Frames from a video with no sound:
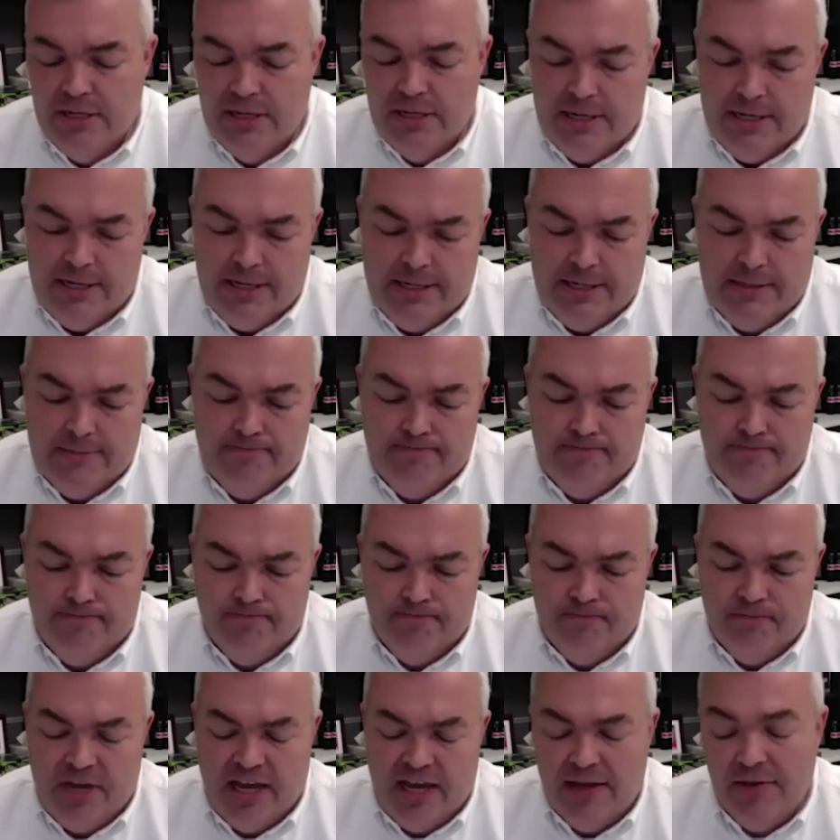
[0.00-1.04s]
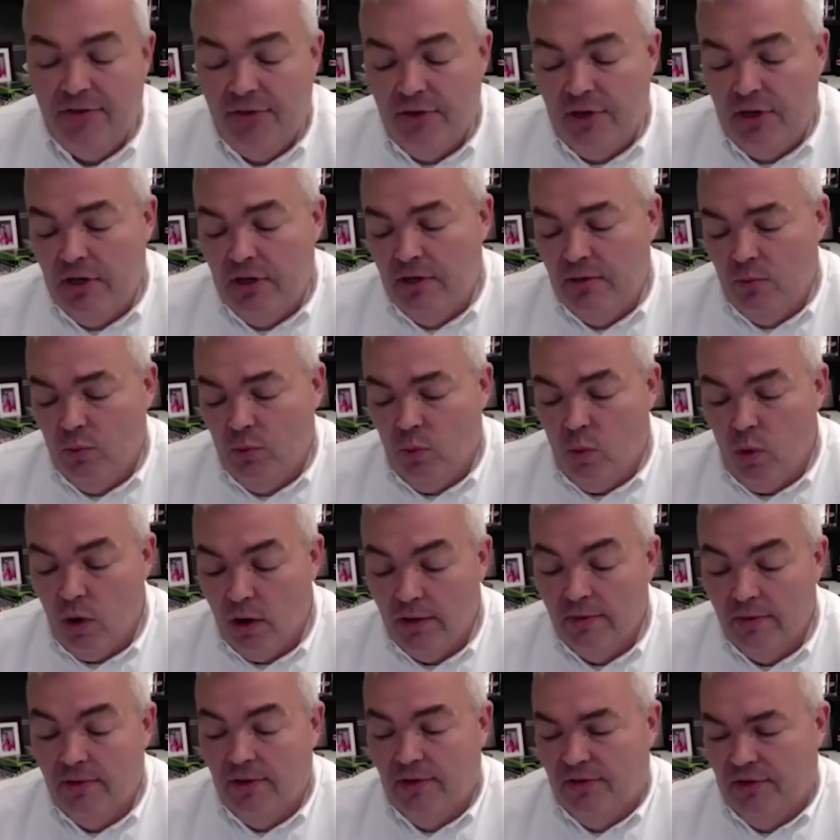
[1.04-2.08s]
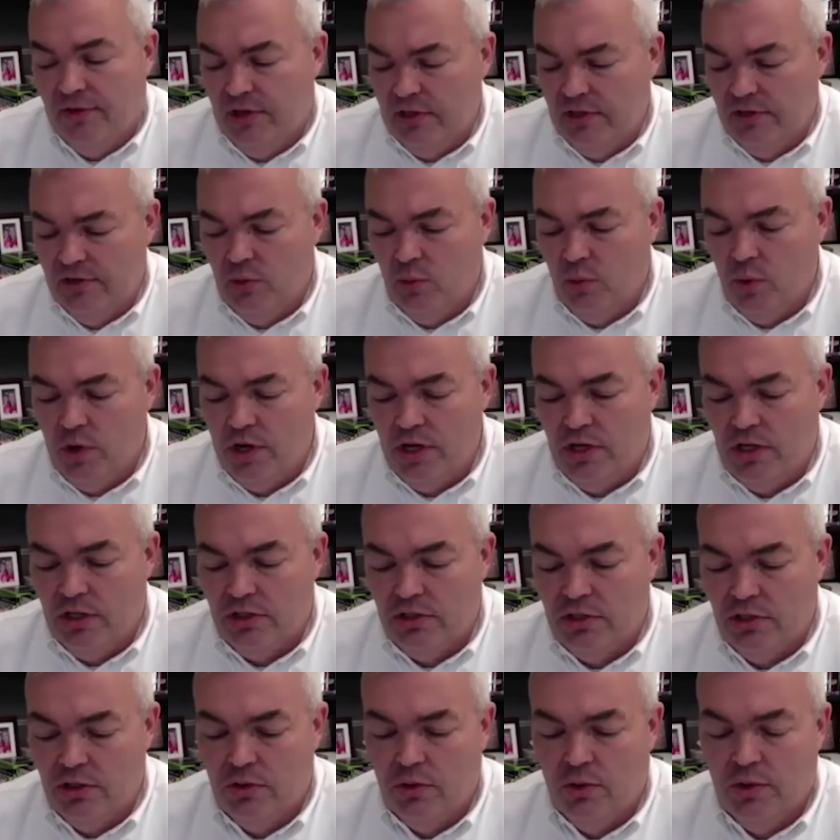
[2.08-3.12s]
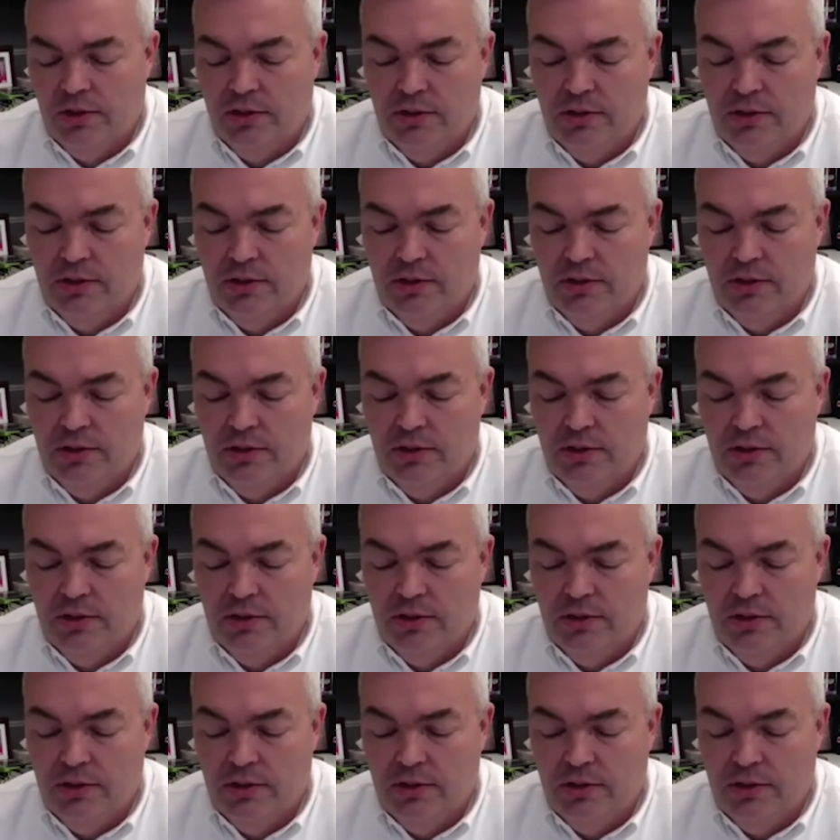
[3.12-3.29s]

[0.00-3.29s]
I think one of the things that we could do, and